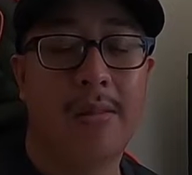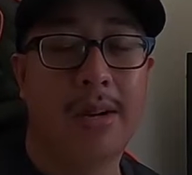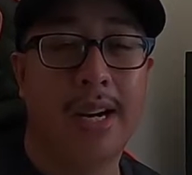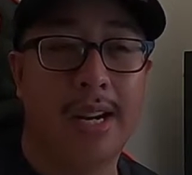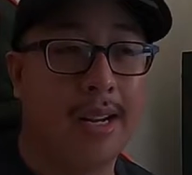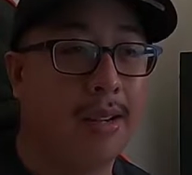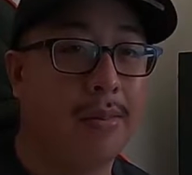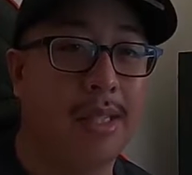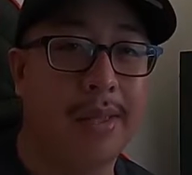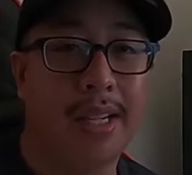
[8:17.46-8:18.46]

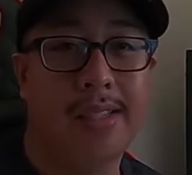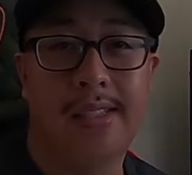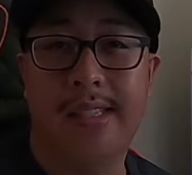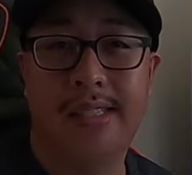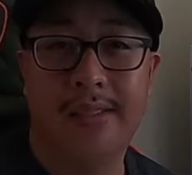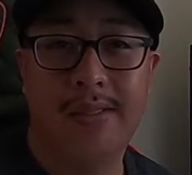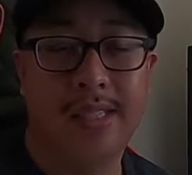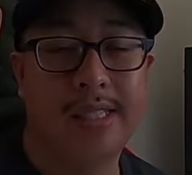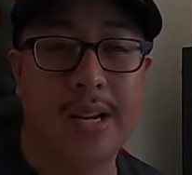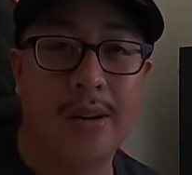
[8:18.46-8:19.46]
But just because of the
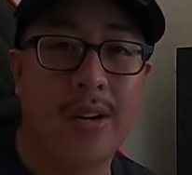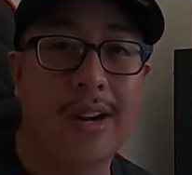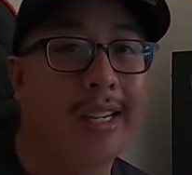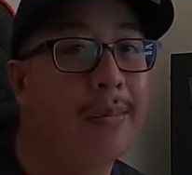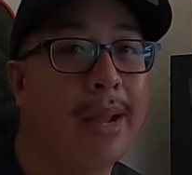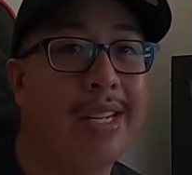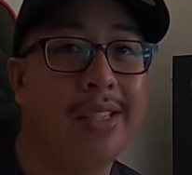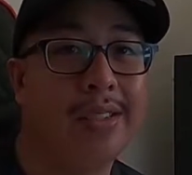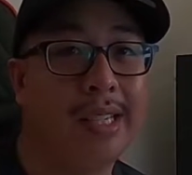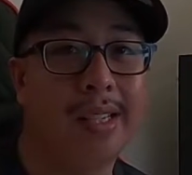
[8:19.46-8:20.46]
stiffness, I wouldn't recommend
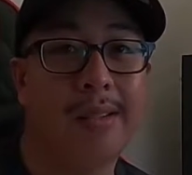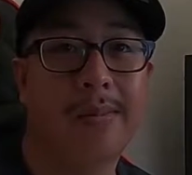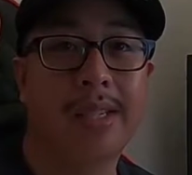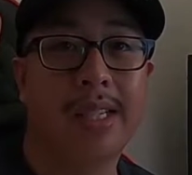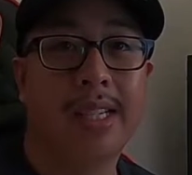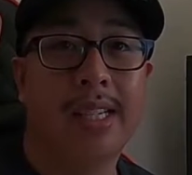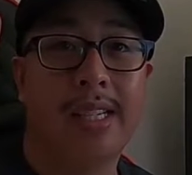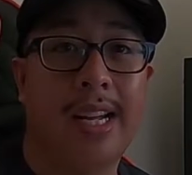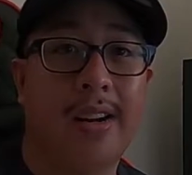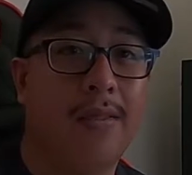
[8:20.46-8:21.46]
using them.
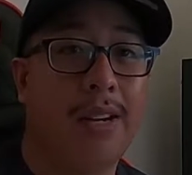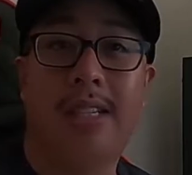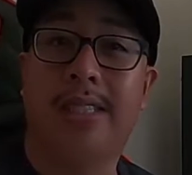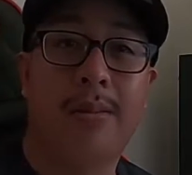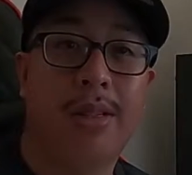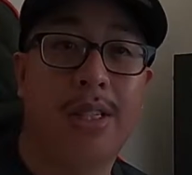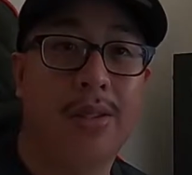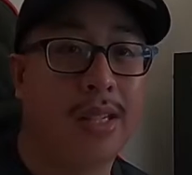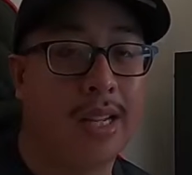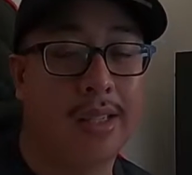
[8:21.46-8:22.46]
They are very similar
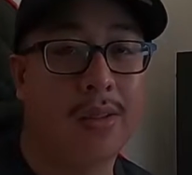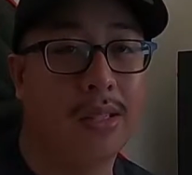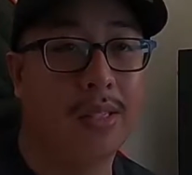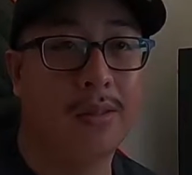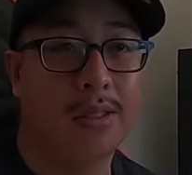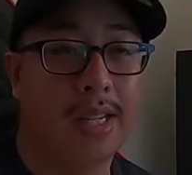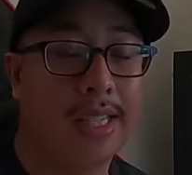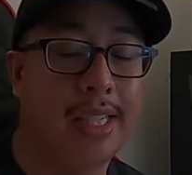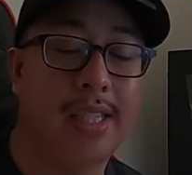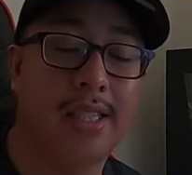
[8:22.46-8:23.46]
to a lot of the coilovers
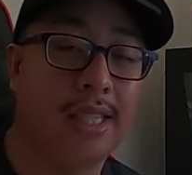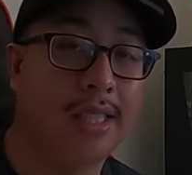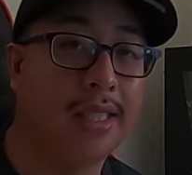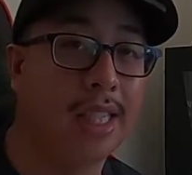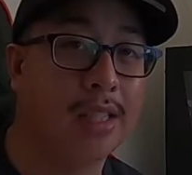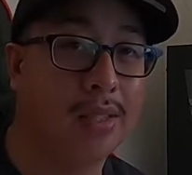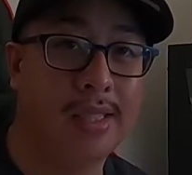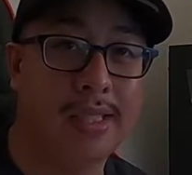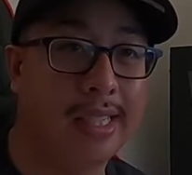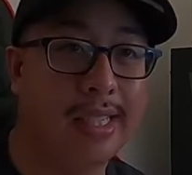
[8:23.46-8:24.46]
on here, just like the CX
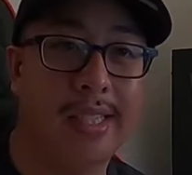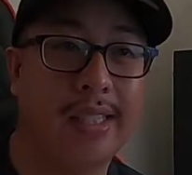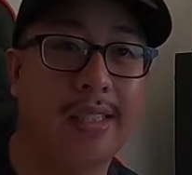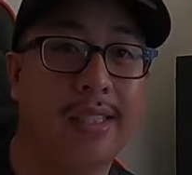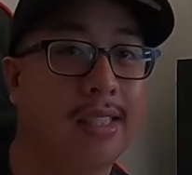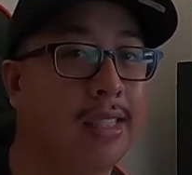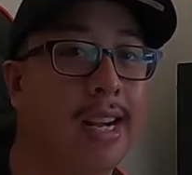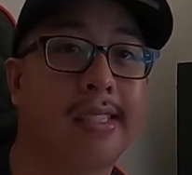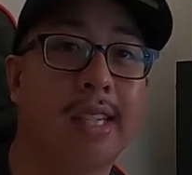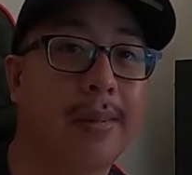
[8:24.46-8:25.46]
Racing. The
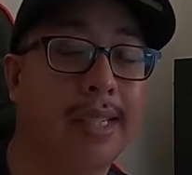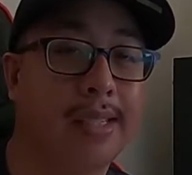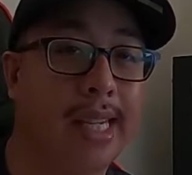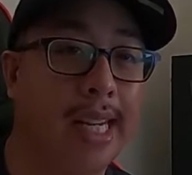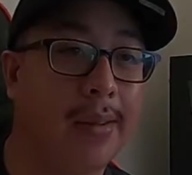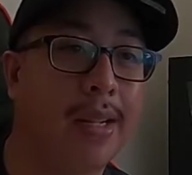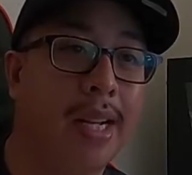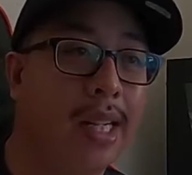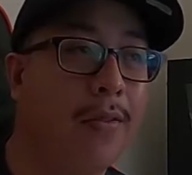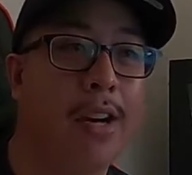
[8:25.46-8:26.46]
design is going to be the same,
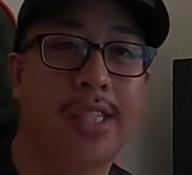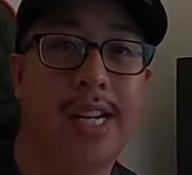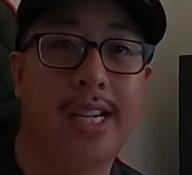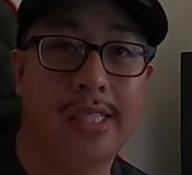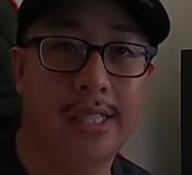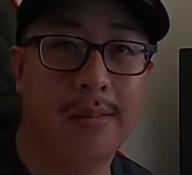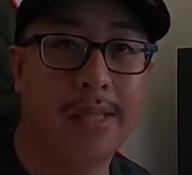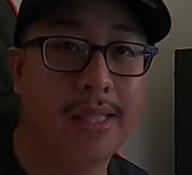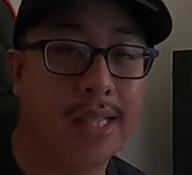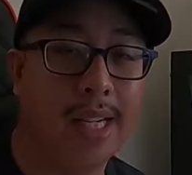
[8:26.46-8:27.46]
the functionality is going to
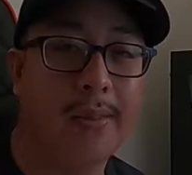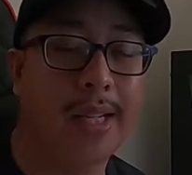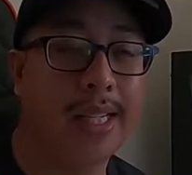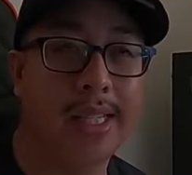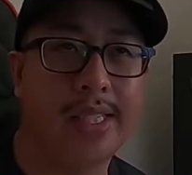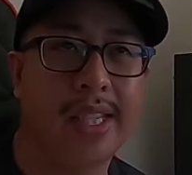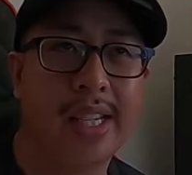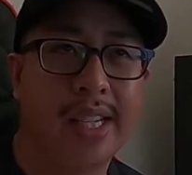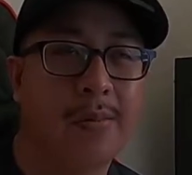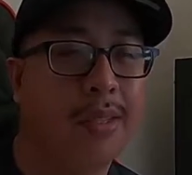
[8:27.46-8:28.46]
be the same. It is
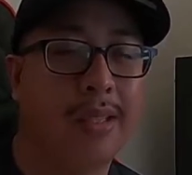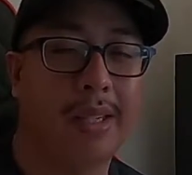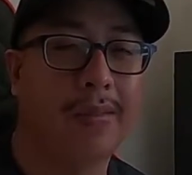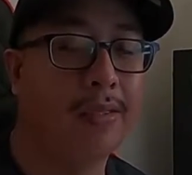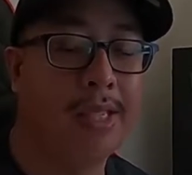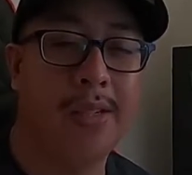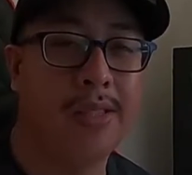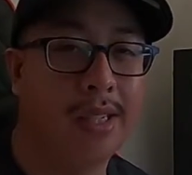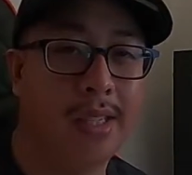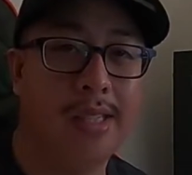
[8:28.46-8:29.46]
really like 15 or
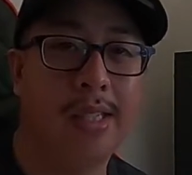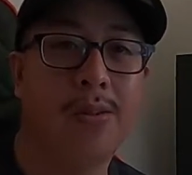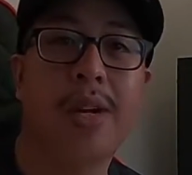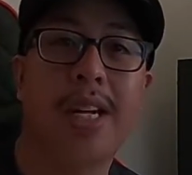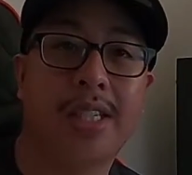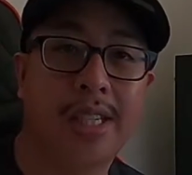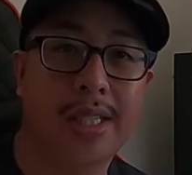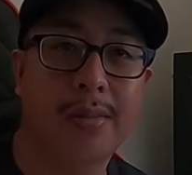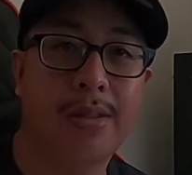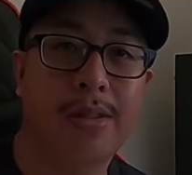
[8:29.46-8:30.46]
16 way
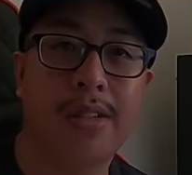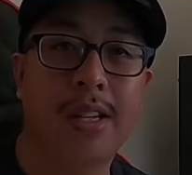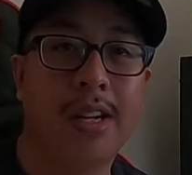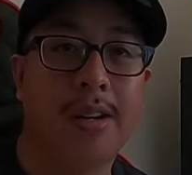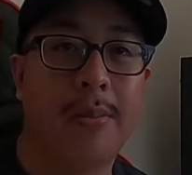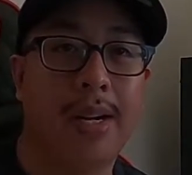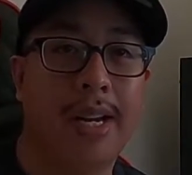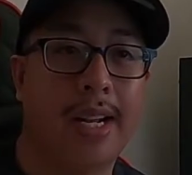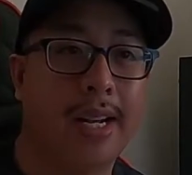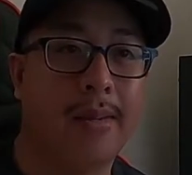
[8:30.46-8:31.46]
adjustable,
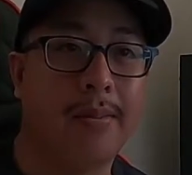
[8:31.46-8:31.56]
but